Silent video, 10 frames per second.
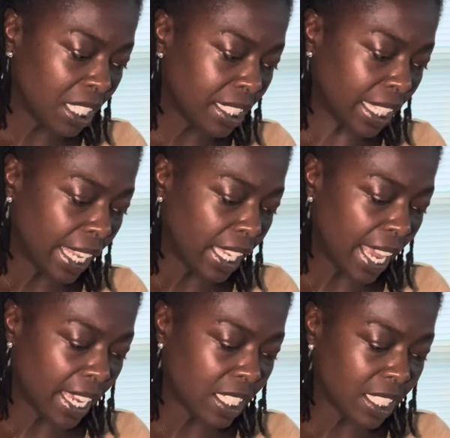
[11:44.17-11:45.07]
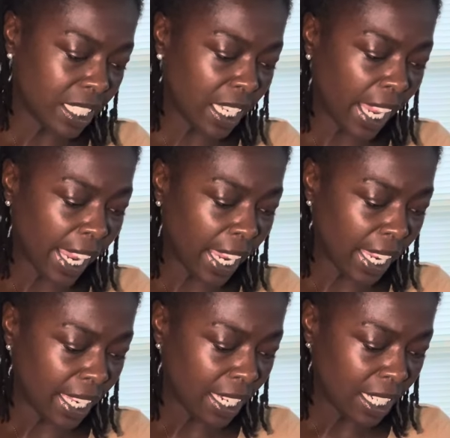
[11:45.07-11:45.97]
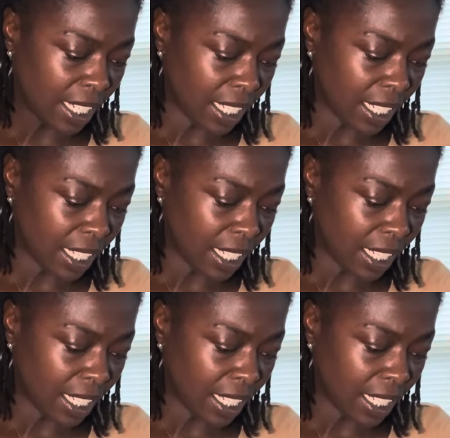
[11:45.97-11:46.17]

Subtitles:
It's like it actually can,